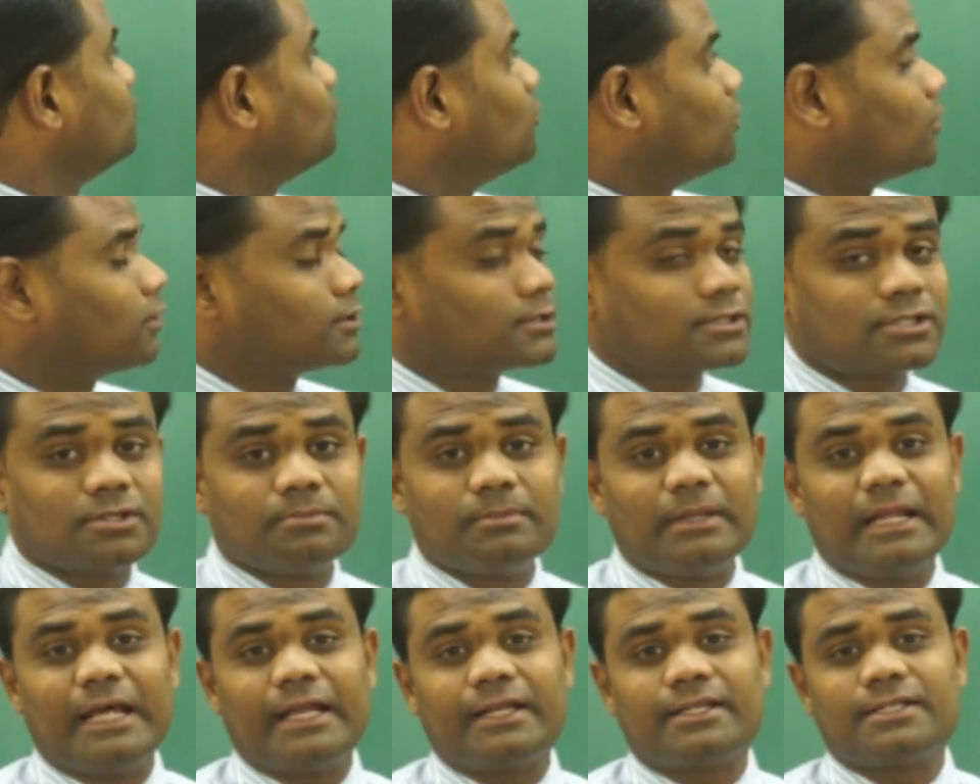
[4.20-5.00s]
for
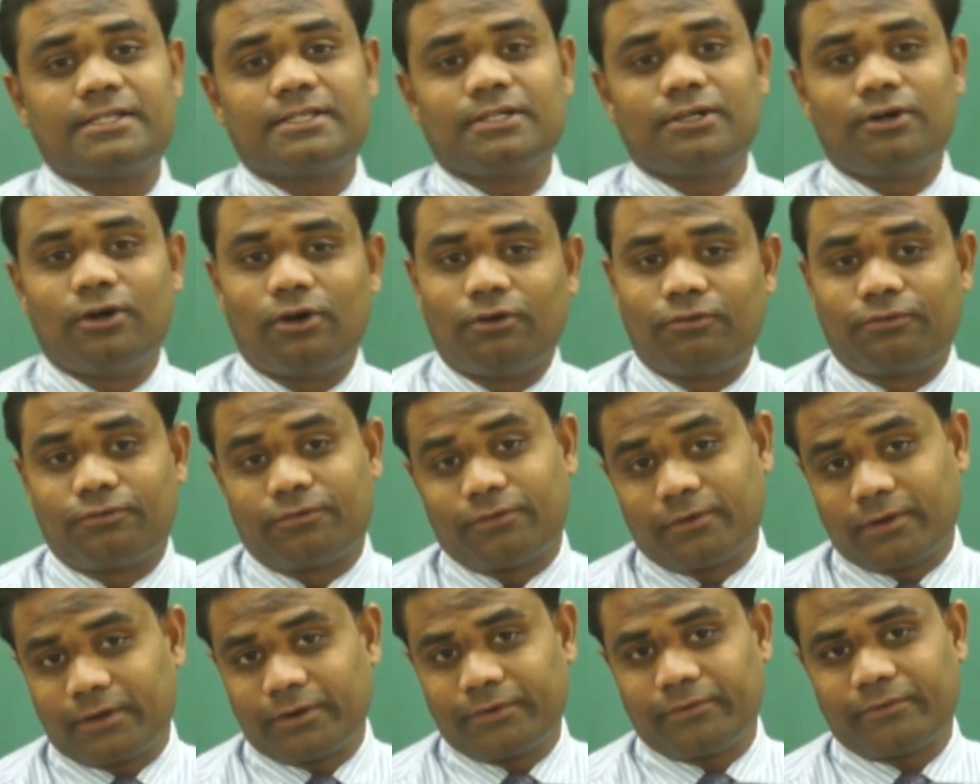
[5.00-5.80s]
similarity
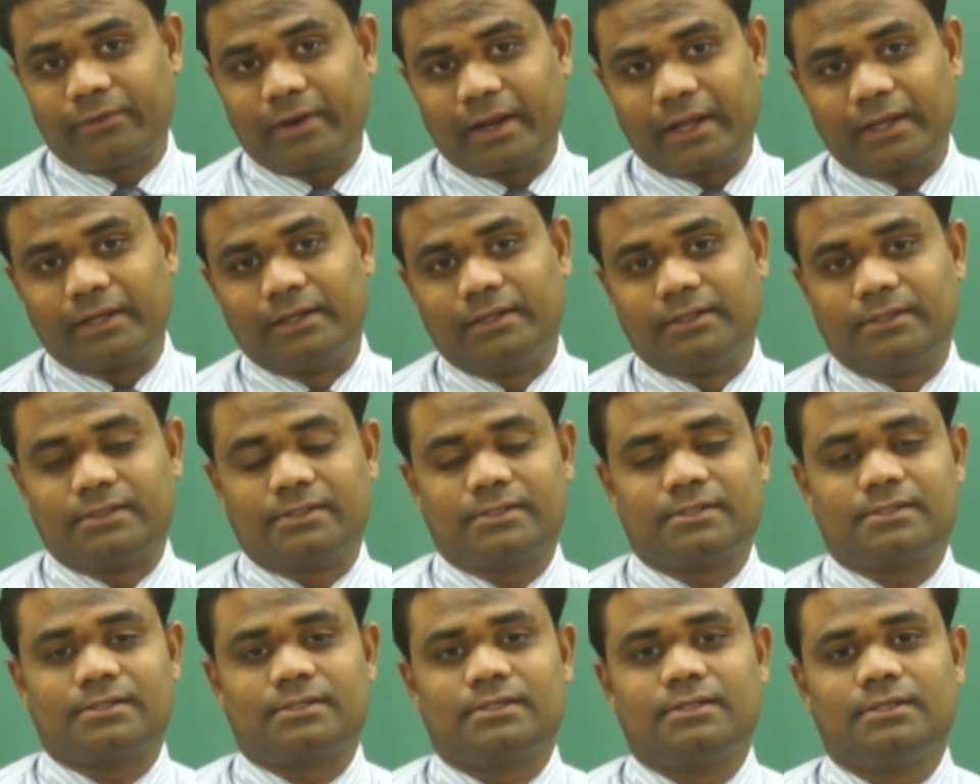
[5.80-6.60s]
of
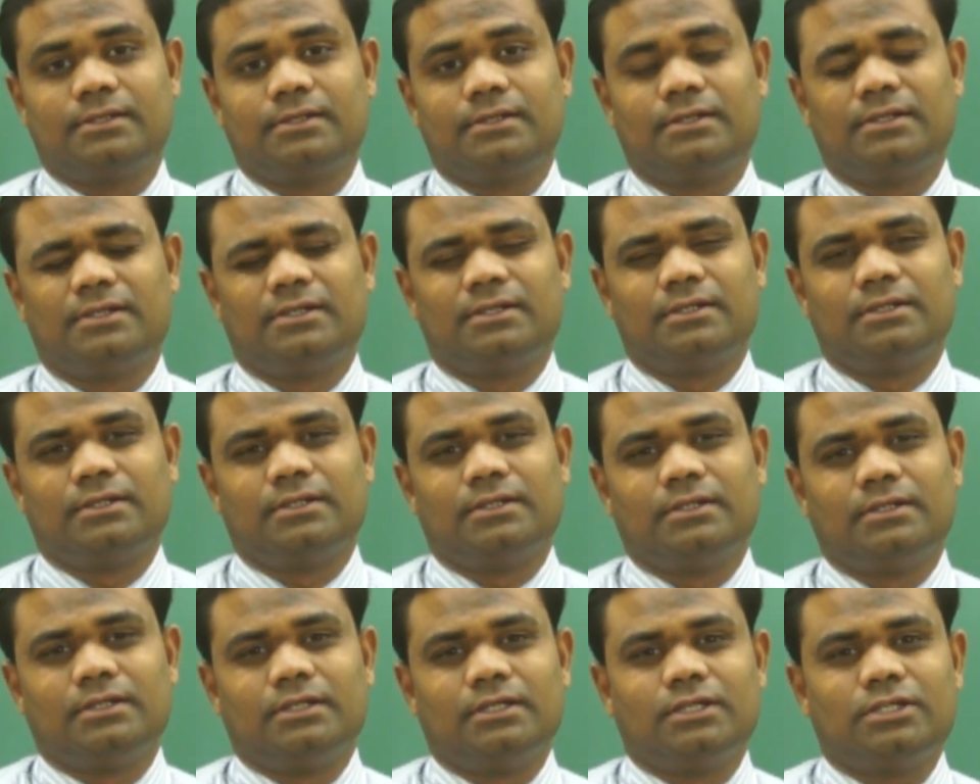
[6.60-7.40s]
triangles.
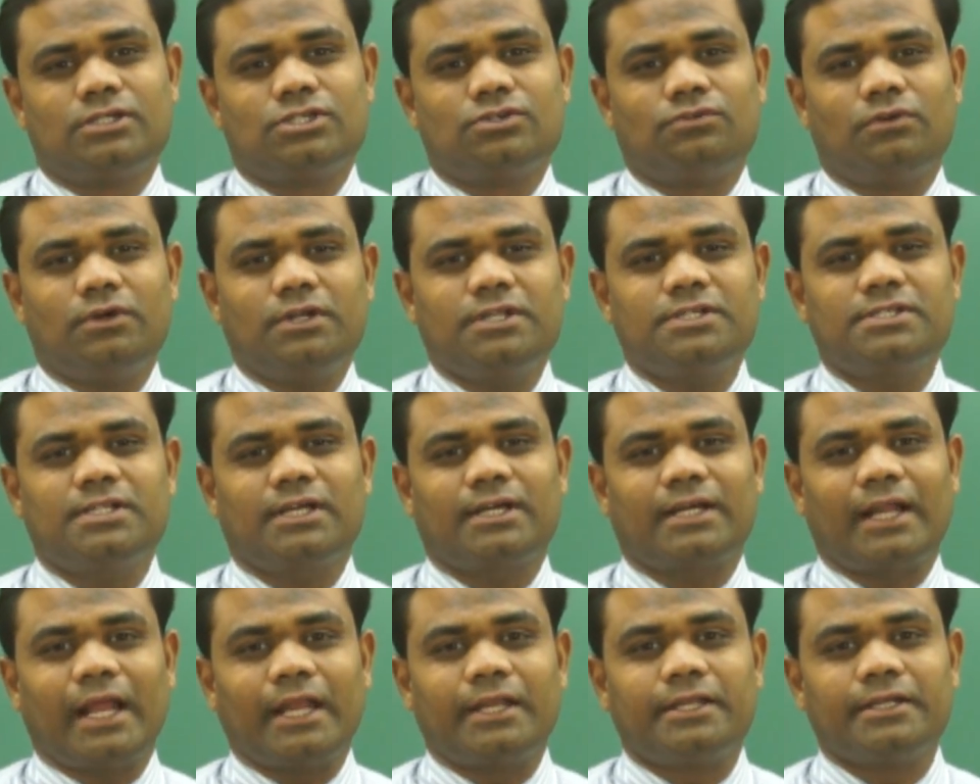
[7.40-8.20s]
So what is the
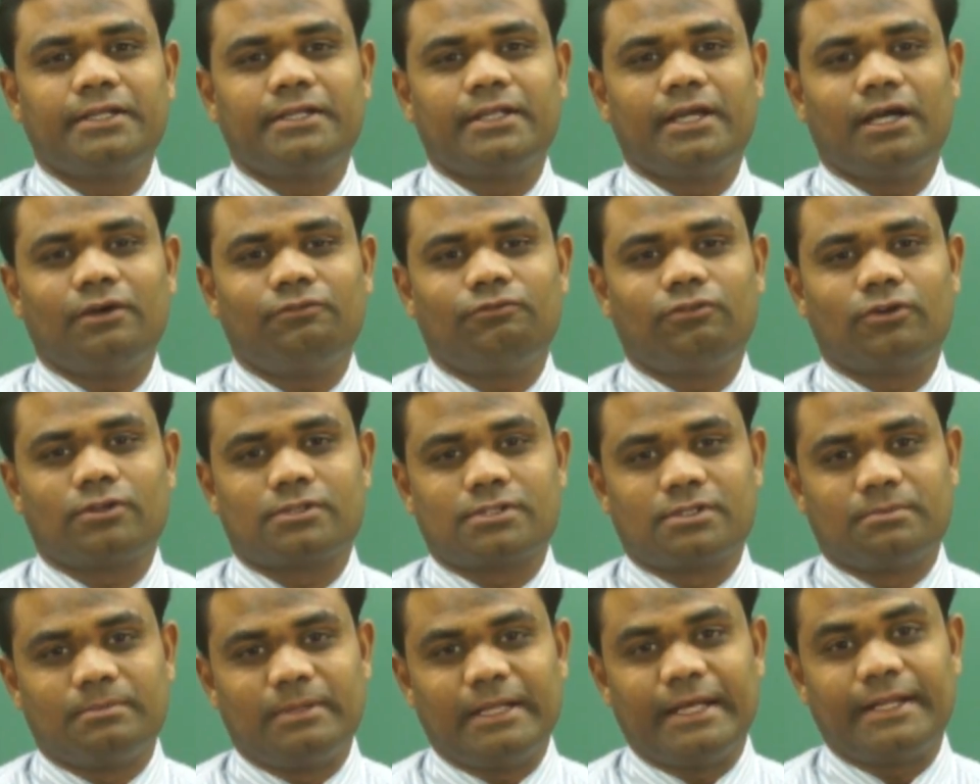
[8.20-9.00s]
criteria for
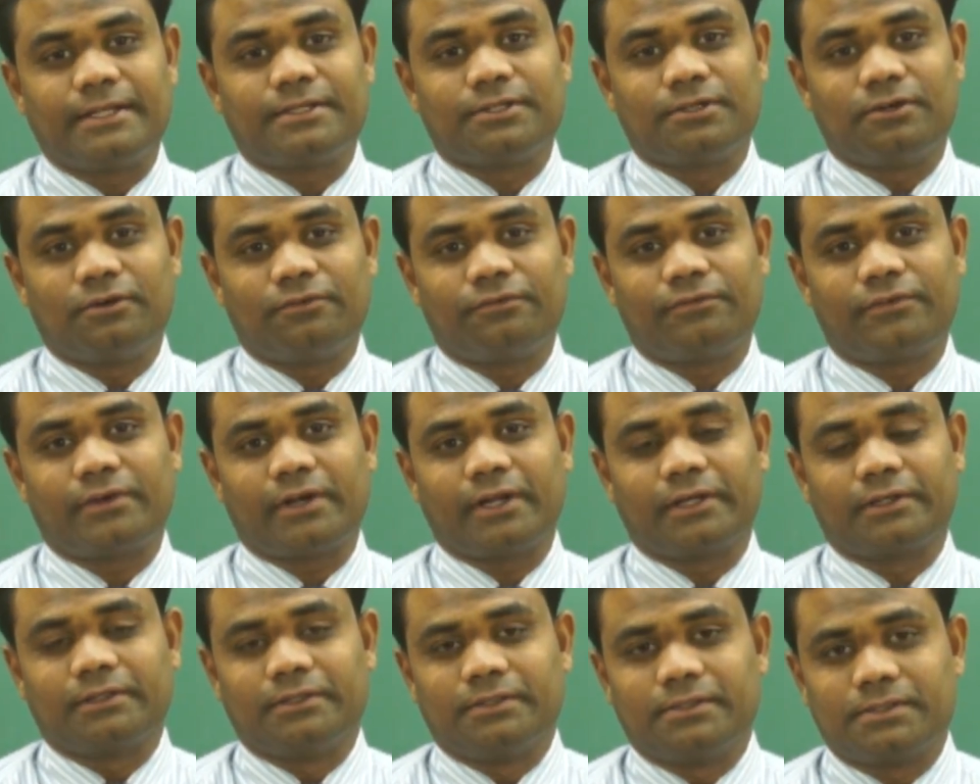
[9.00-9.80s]
similarity of
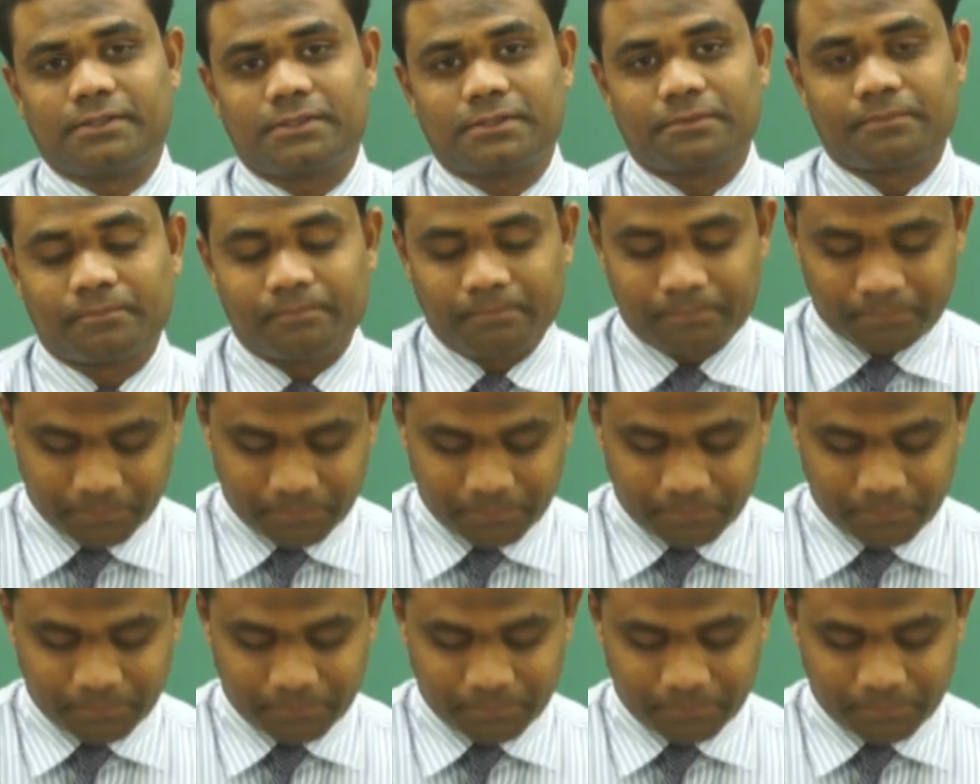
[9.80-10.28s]
triangles?